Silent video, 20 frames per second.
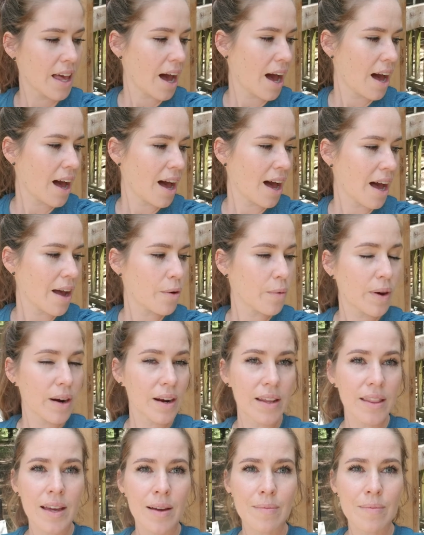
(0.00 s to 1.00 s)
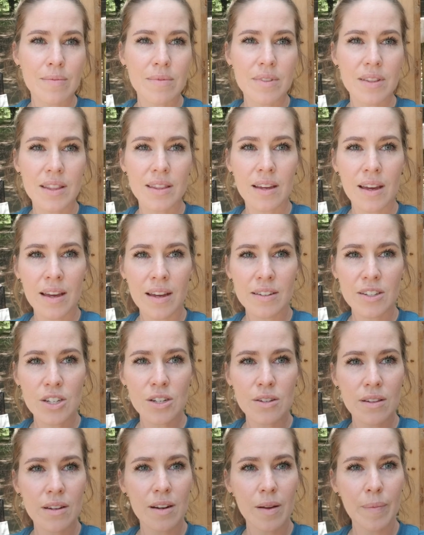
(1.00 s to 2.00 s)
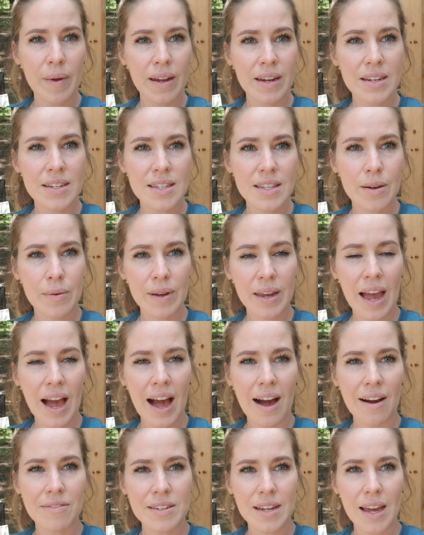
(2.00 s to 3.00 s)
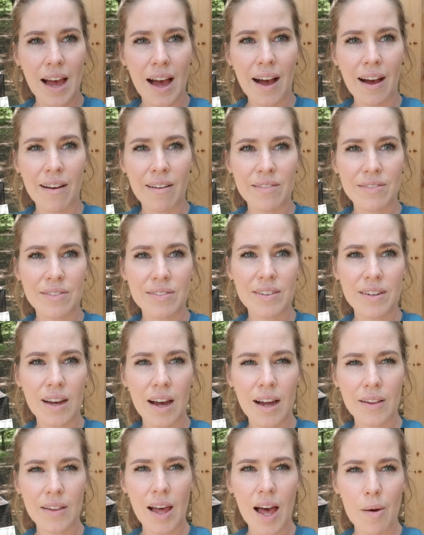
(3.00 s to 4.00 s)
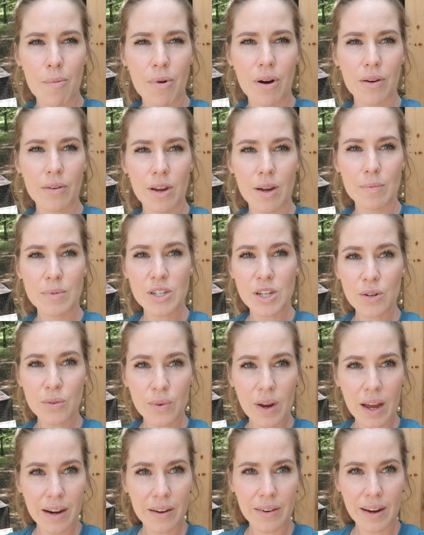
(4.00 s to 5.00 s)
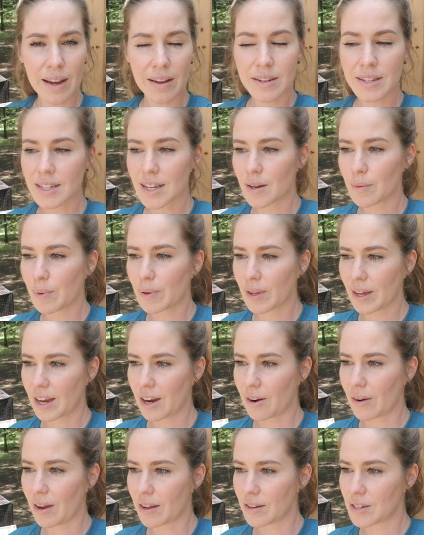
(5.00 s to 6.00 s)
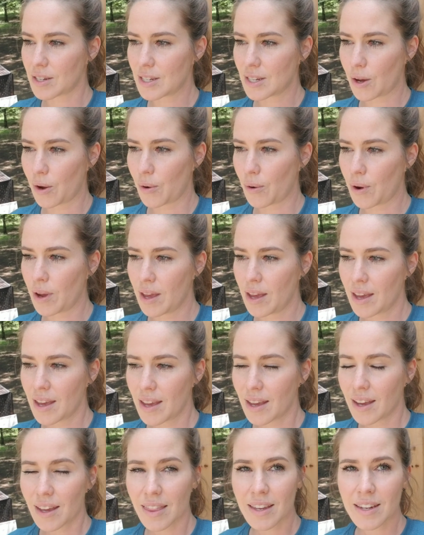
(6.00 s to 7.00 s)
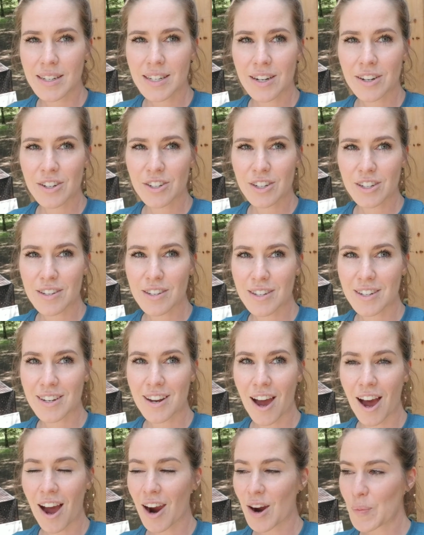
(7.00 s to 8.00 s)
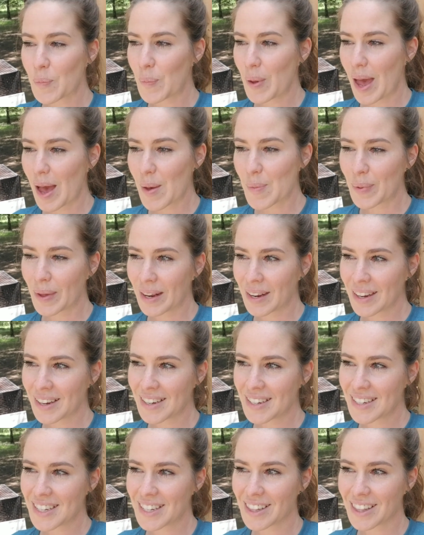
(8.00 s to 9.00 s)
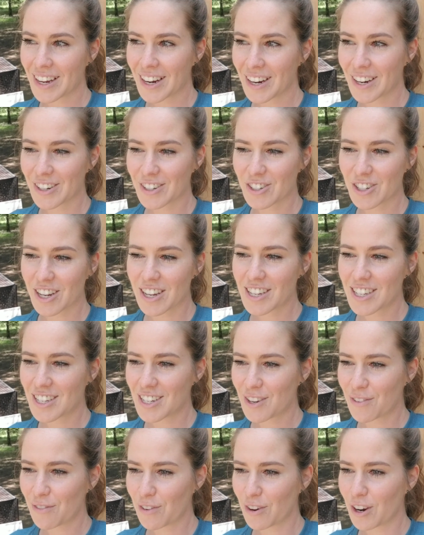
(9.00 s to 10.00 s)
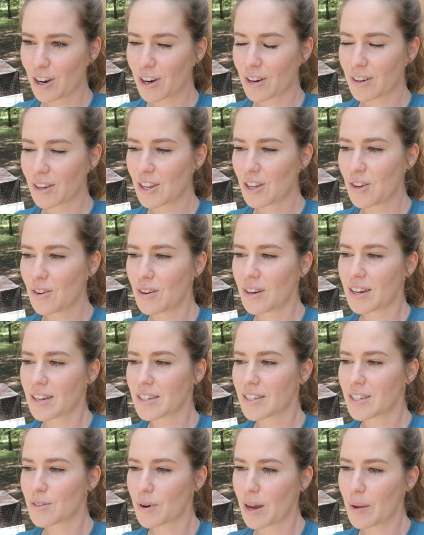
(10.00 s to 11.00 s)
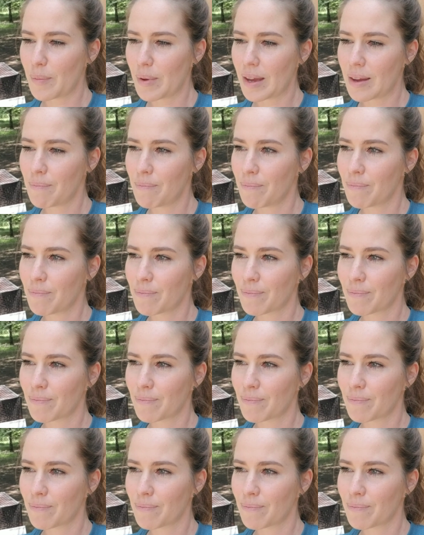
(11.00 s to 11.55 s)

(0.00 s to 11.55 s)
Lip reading: I wanted the two little bunnies that we have, to have a lot more room to run around and play around. So these are just our pet bunnies. They're just for cuteness, right, babe?